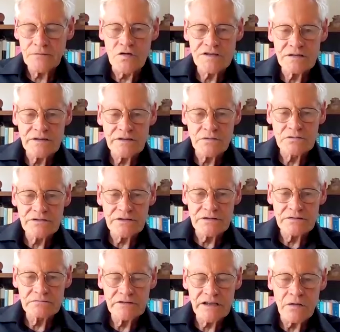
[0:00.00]
fortunately will
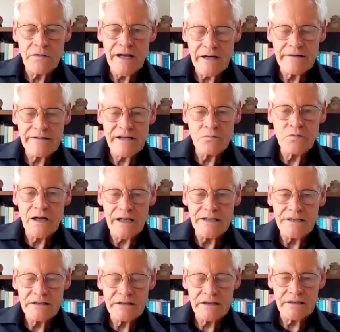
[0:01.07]
go out of their
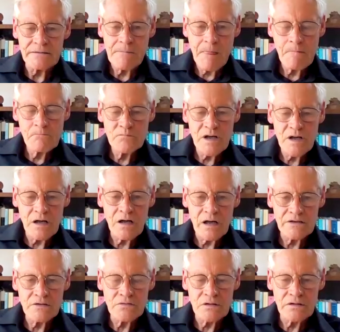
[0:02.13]
way to get a
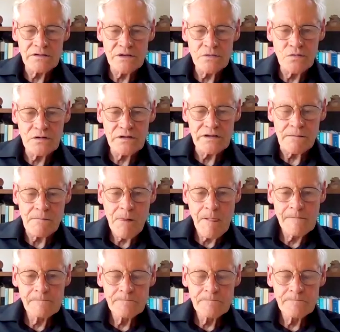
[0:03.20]
high quality water.